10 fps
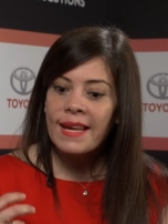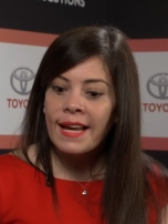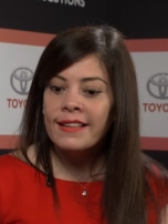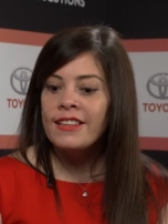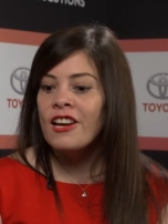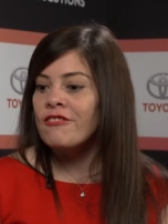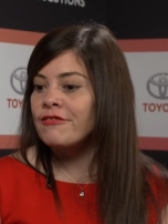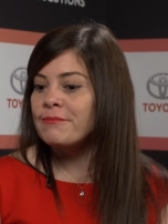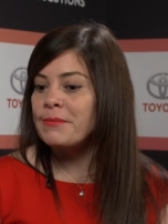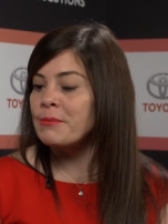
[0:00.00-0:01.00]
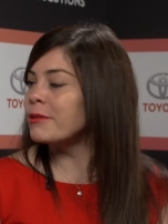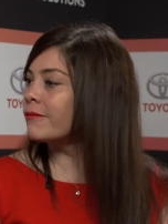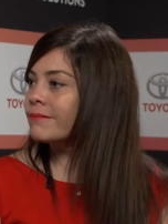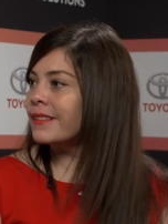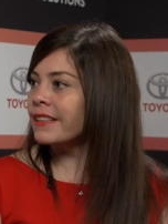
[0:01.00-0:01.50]
I love people.
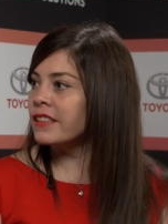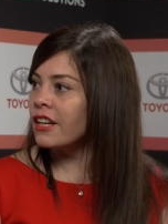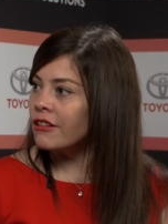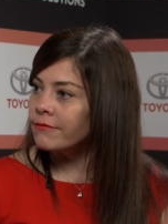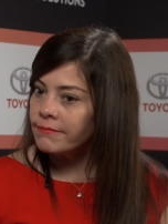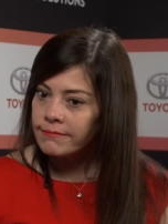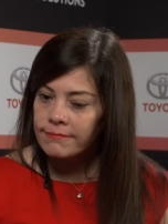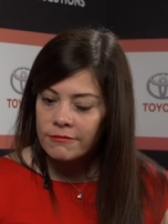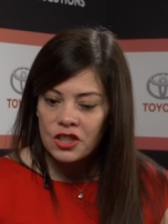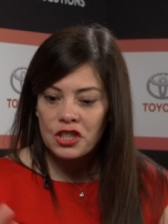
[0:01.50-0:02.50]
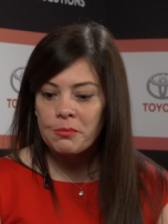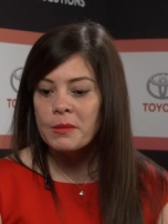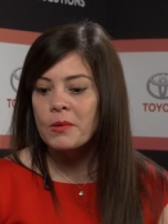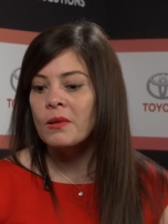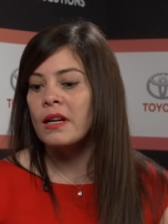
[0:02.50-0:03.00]
I love watching
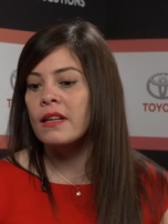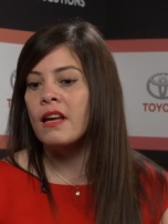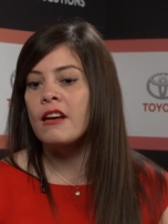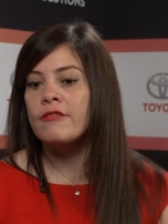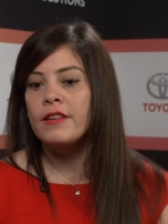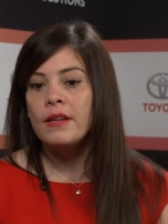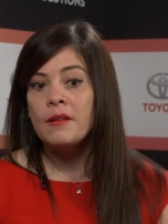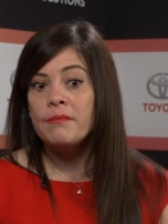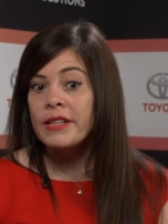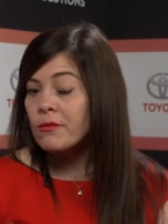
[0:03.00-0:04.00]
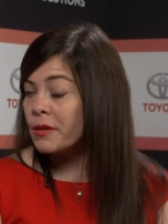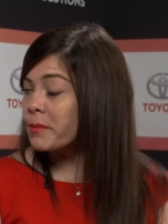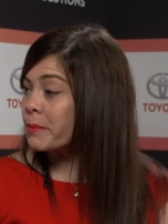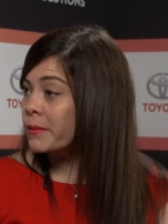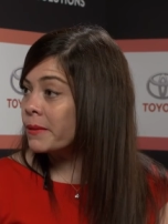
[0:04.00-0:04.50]
people. I love being with
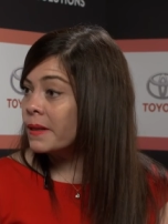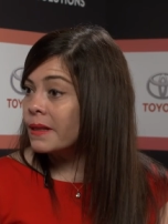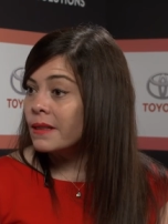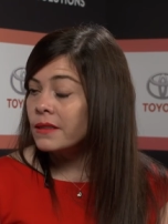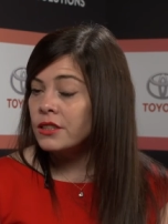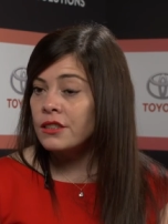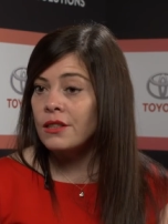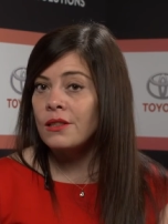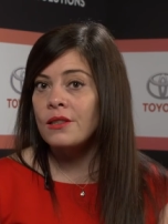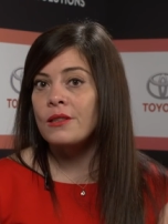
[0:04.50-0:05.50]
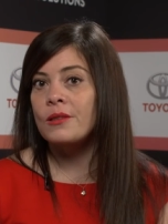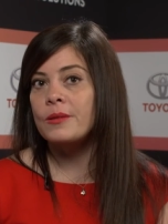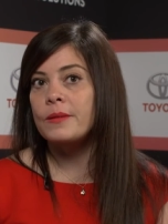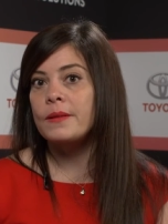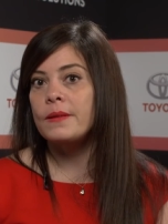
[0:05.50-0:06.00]
people.
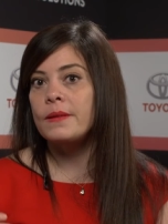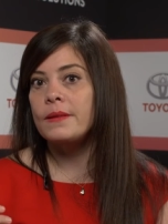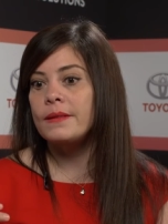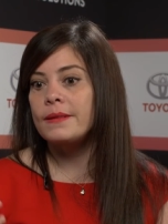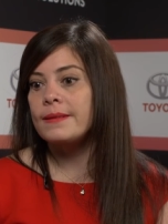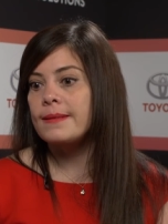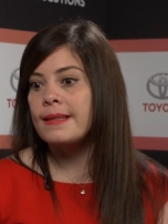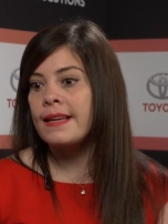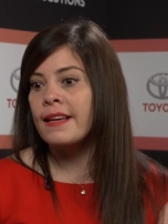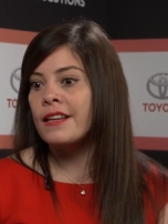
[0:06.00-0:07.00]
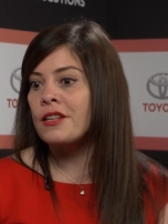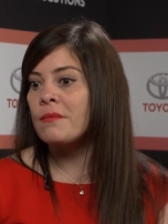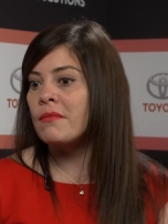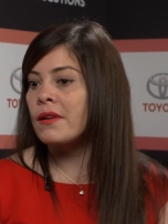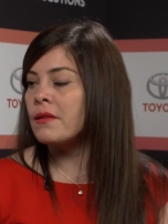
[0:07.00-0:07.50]
So,
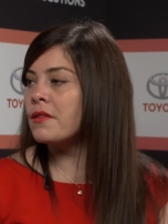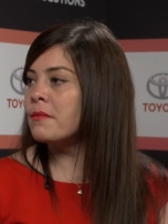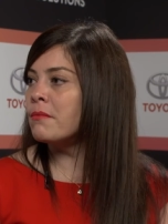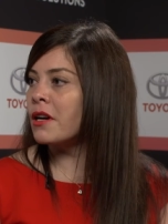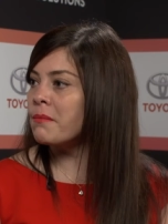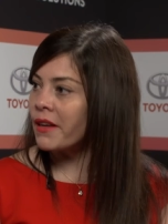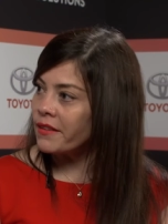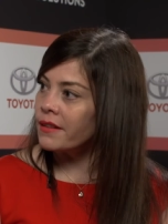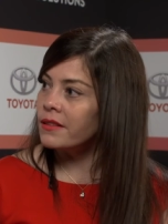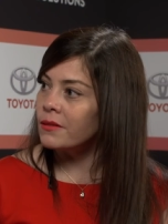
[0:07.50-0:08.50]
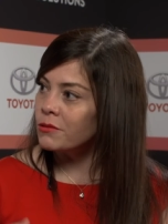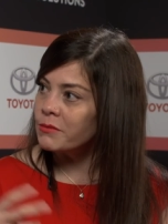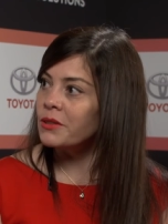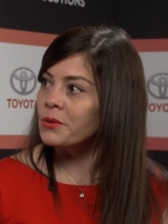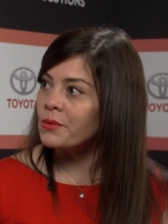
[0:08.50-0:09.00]
and my mother, the
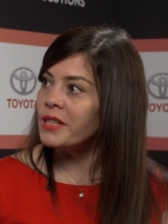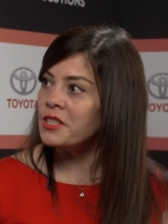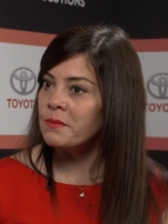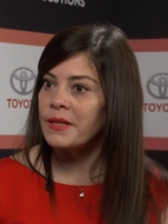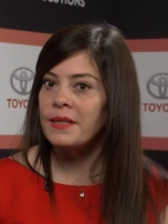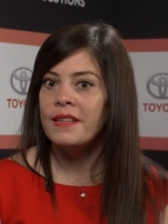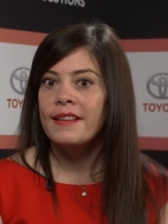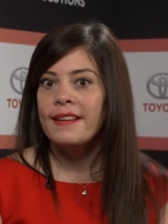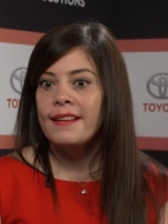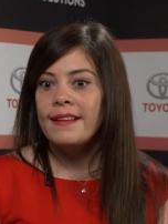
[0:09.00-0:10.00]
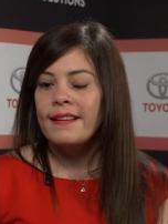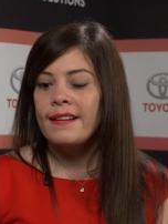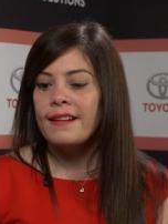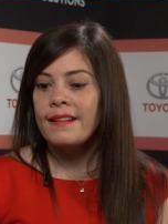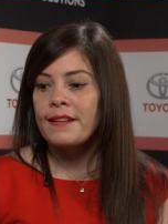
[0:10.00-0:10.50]
woman who raised me,
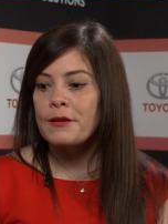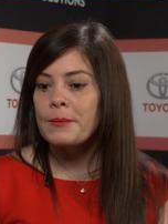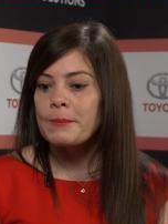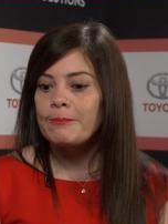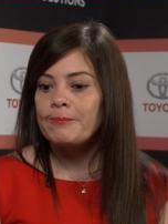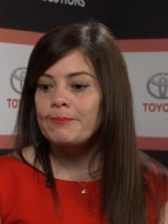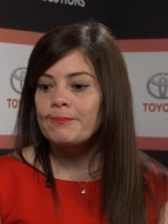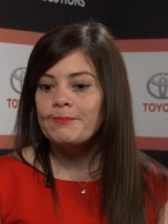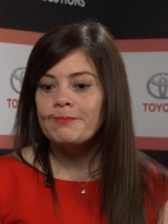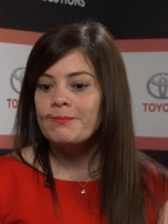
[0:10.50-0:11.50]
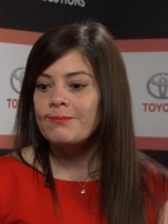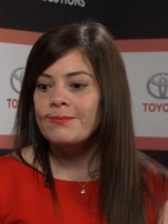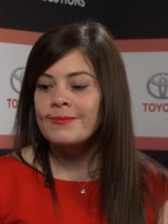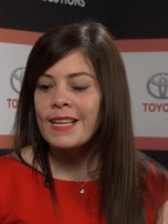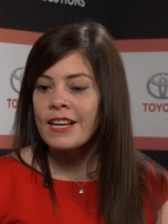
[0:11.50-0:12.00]
I
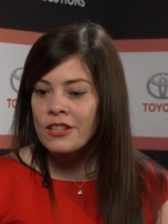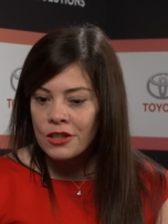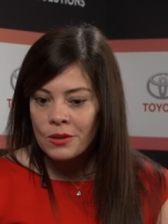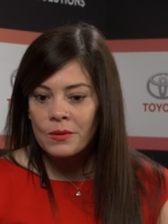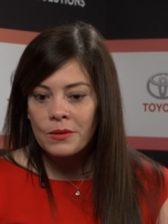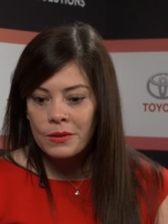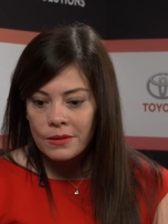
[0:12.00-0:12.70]
don't know,